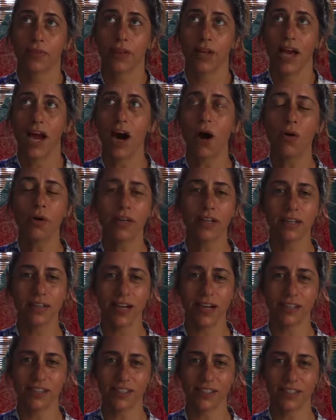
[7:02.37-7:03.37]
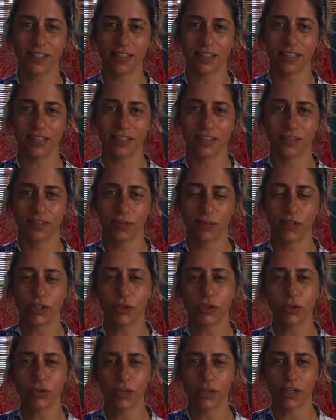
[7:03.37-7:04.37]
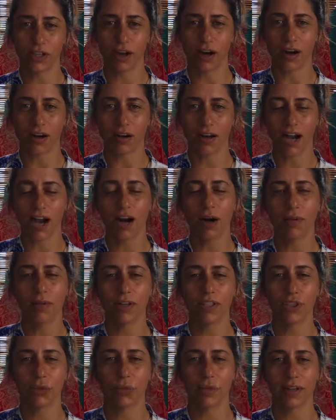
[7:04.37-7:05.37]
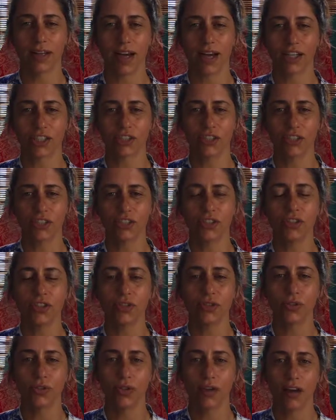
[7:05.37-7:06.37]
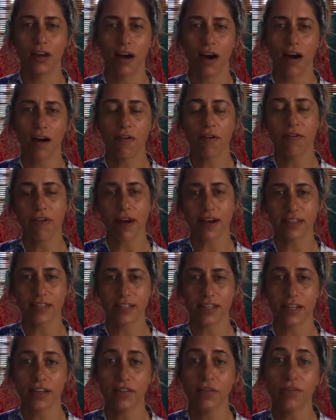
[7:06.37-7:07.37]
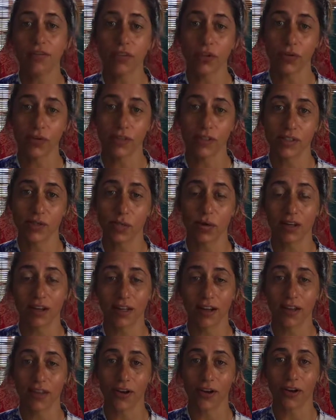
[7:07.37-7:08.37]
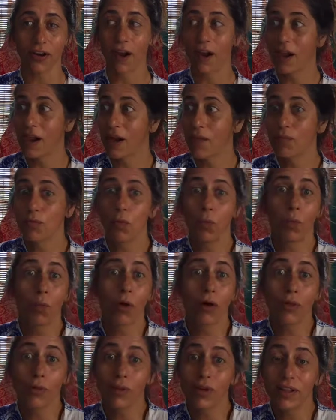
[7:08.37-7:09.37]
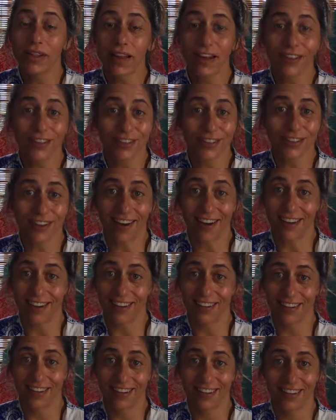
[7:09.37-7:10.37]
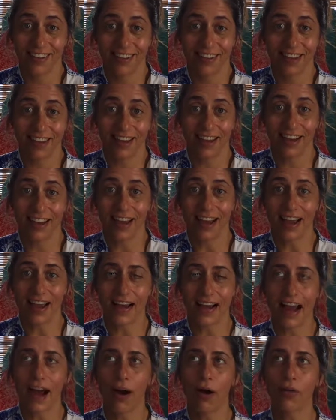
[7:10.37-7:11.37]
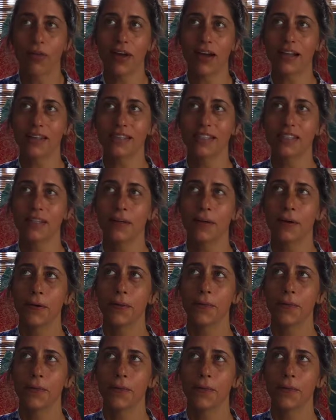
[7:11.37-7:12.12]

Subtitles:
how connected we truly are, how much we actually do affect and influence one another, whether we like it or not, and how that's